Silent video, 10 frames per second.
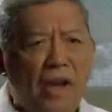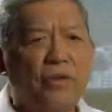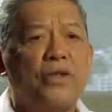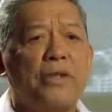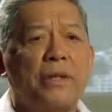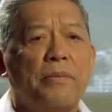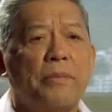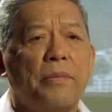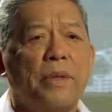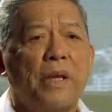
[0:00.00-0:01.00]
Energy
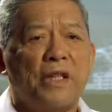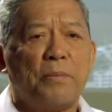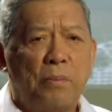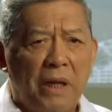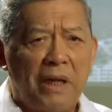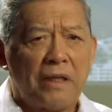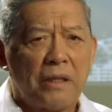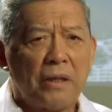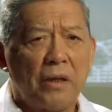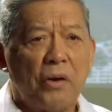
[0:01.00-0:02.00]
is built
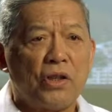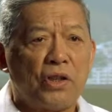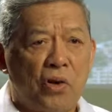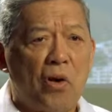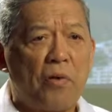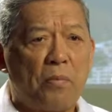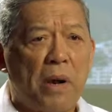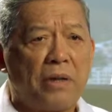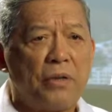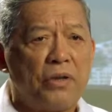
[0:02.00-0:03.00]
on strong
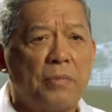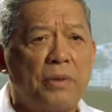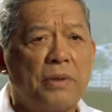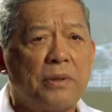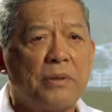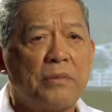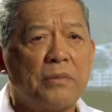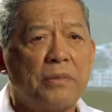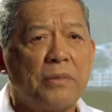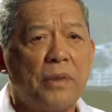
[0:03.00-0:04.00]
partnerships.
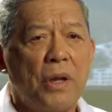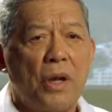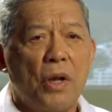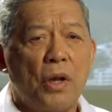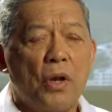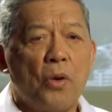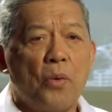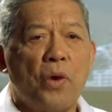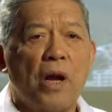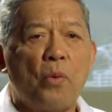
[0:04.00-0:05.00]

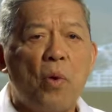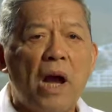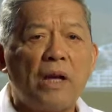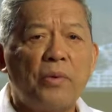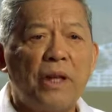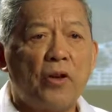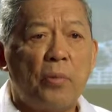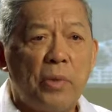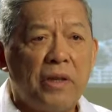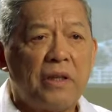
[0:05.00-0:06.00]
We are one with the
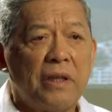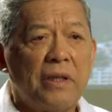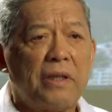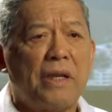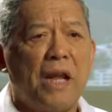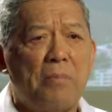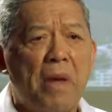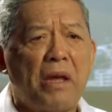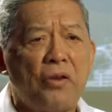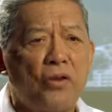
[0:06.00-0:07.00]
communities in
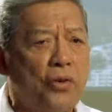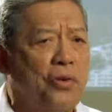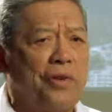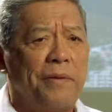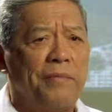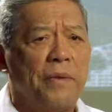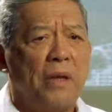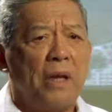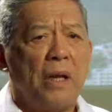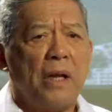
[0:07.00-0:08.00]
making sure
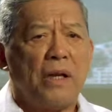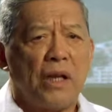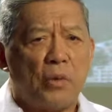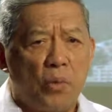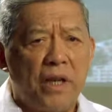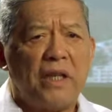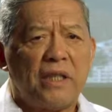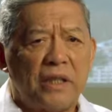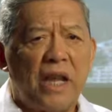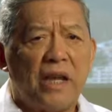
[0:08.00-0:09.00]
that we
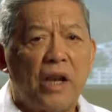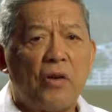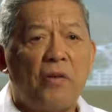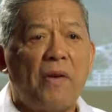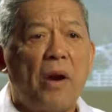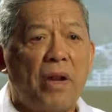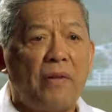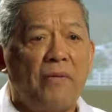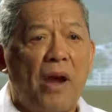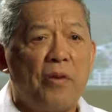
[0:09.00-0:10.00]
take care of our
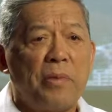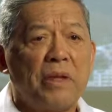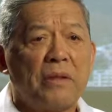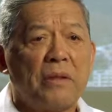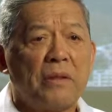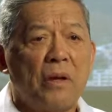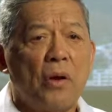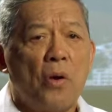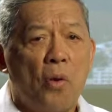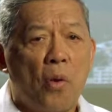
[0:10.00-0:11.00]
environment
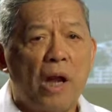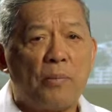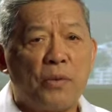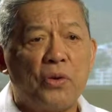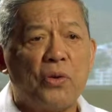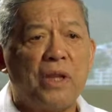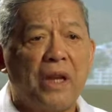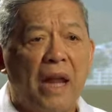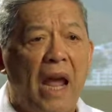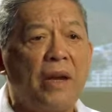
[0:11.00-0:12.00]
while
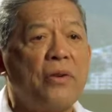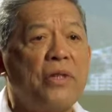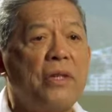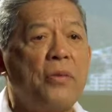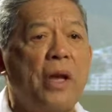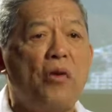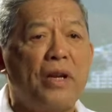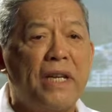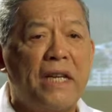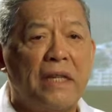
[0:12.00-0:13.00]
producing the energy we all
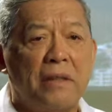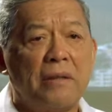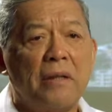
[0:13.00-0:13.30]
need